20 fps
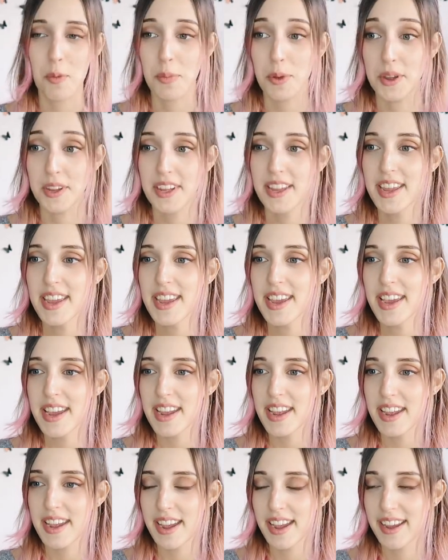but
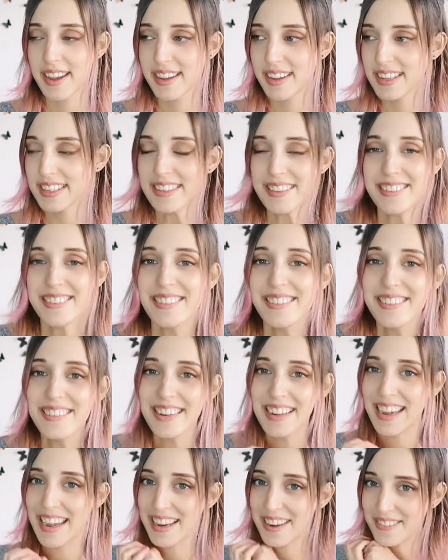ugh,
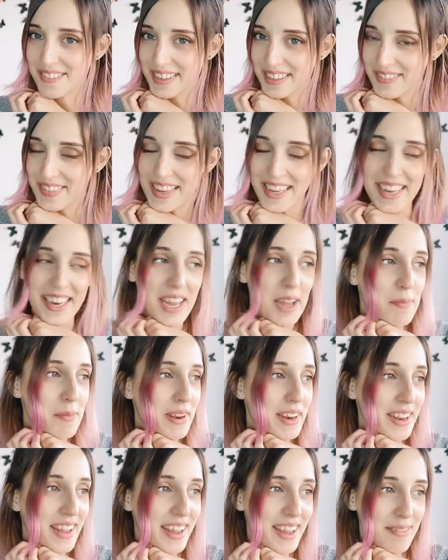I kind of want to make it
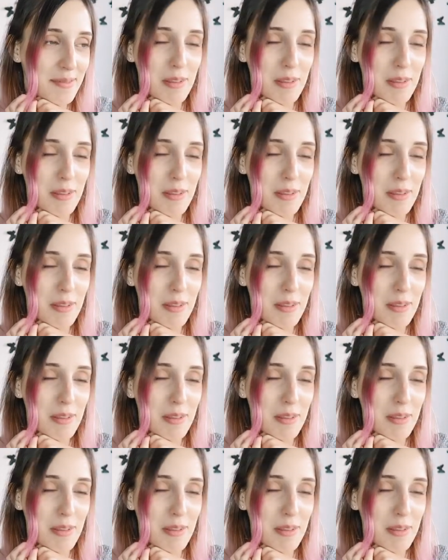happen.